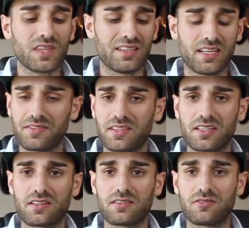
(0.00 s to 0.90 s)

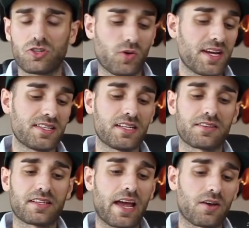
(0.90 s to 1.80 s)
Nothing crazy,
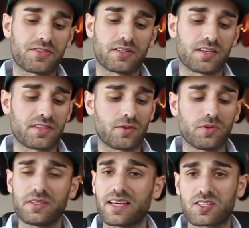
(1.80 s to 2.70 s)
nothing out there, nothing
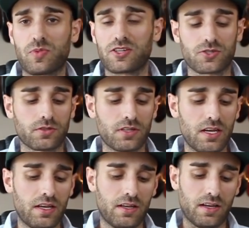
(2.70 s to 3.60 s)
really that special.
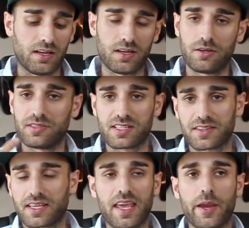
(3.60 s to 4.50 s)
It's not
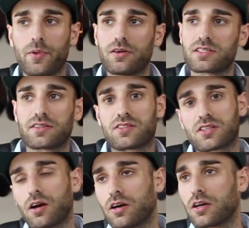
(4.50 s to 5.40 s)
the camo, it's not the
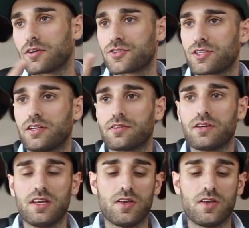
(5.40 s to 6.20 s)
stars, you know.